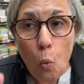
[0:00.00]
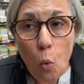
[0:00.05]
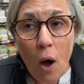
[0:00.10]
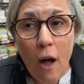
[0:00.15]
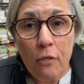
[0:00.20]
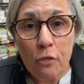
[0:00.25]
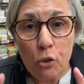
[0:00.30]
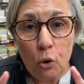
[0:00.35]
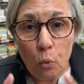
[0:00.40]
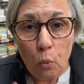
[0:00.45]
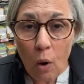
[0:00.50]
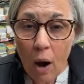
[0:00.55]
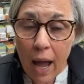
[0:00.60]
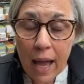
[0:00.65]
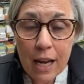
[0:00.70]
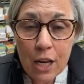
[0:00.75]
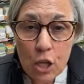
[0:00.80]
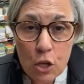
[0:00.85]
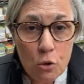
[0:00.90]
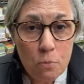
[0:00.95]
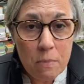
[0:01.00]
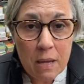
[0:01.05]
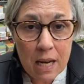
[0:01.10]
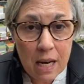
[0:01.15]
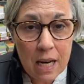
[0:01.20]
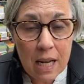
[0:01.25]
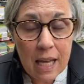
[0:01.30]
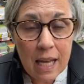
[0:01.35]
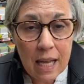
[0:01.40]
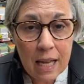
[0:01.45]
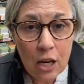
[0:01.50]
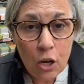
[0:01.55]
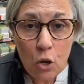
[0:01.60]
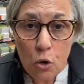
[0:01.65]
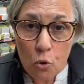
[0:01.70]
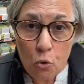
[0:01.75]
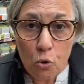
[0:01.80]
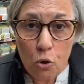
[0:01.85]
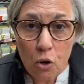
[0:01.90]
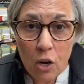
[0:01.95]
what the right humidity in a
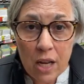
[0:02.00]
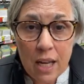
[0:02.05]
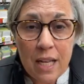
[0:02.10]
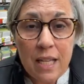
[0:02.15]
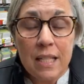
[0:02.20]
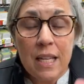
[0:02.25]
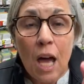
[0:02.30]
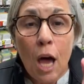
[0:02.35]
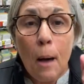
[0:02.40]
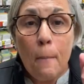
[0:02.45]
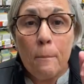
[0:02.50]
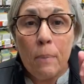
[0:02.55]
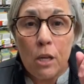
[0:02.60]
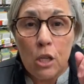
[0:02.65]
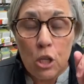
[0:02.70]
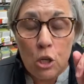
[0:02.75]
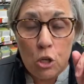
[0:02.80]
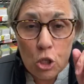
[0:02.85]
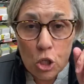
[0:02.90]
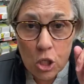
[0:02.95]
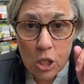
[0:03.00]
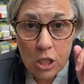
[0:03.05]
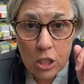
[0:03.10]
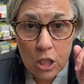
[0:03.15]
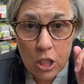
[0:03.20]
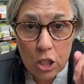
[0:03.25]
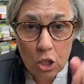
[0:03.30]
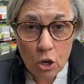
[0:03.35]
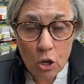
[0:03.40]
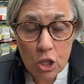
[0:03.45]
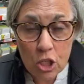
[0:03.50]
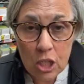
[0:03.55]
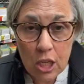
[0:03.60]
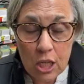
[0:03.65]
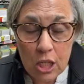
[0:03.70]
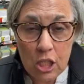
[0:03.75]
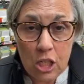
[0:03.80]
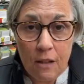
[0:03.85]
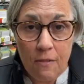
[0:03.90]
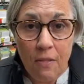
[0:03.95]
cooler is, but you should search
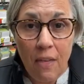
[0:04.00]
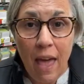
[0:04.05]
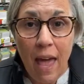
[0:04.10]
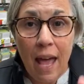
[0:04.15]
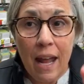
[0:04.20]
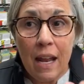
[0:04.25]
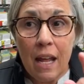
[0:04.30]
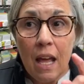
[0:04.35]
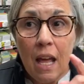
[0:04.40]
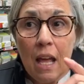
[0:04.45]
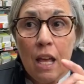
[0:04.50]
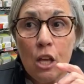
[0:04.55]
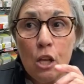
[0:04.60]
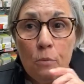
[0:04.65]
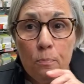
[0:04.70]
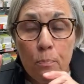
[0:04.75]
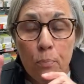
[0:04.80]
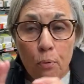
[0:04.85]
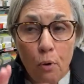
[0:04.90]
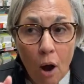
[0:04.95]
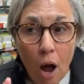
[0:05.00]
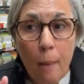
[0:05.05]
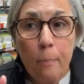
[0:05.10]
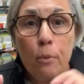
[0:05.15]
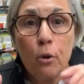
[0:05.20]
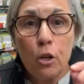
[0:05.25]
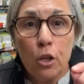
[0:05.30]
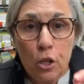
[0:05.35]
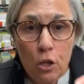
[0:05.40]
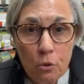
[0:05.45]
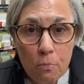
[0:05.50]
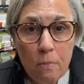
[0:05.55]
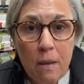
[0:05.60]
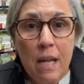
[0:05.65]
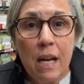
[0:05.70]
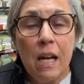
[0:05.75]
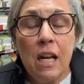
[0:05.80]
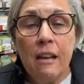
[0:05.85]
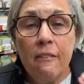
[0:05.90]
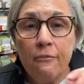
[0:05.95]
engine that proper
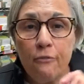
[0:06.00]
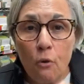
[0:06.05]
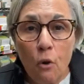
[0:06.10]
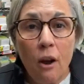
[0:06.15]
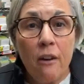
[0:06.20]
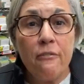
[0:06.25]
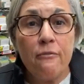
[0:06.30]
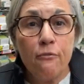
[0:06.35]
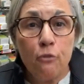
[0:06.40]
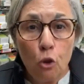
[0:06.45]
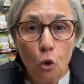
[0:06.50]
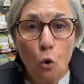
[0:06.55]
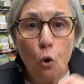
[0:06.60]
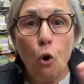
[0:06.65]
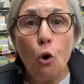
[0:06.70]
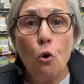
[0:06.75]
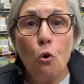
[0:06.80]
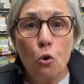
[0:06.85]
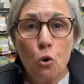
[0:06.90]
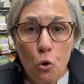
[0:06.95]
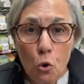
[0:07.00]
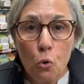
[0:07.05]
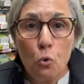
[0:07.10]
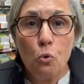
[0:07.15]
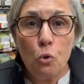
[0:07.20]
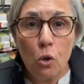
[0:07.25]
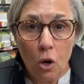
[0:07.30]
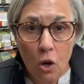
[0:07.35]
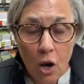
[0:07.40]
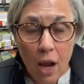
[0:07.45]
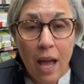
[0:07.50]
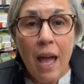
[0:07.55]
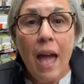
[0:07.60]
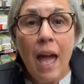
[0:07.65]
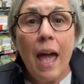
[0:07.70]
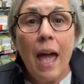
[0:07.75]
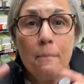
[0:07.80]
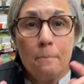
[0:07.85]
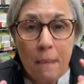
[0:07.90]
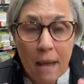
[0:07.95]
humidity for a floral cooler
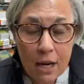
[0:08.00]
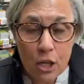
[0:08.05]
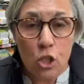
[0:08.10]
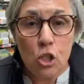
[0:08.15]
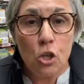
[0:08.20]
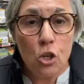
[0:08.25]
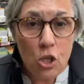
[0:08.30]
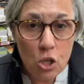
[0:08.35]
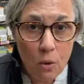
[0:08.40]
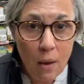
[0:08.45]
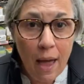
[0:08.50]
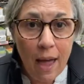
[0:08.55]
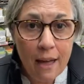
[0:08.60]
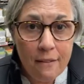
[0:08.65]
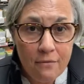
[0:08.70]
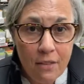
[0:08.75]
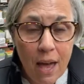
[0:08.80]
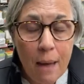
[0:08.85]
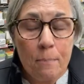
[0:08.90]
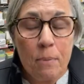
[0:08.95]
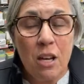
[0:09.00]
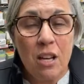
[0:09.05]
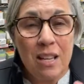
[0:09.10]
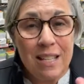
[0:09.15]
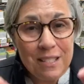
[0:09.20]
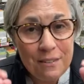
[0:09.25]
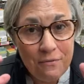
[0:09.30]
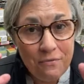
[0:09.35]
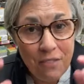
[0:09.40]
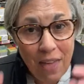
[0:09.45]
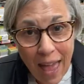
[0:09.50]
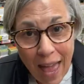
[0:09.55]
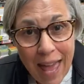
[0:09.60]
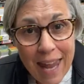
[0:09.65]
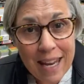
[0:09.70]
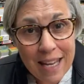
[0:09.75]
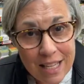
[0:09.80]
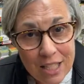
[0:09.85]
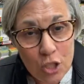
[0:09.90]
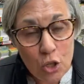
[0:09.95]
and make sure you have that because if
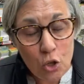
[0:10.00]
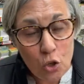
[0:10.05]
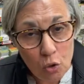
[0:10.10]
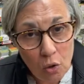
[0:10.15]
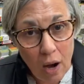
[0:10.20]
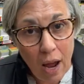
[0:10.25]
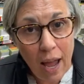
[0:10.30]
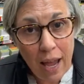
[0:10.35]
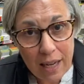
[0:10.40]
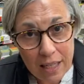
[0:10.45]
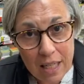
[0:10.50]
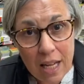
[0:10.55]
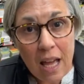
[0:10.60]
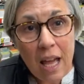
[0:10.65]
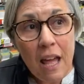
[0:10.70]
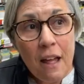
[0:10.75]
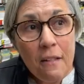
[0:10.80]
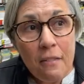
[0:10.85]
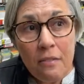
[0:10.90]
that is correct,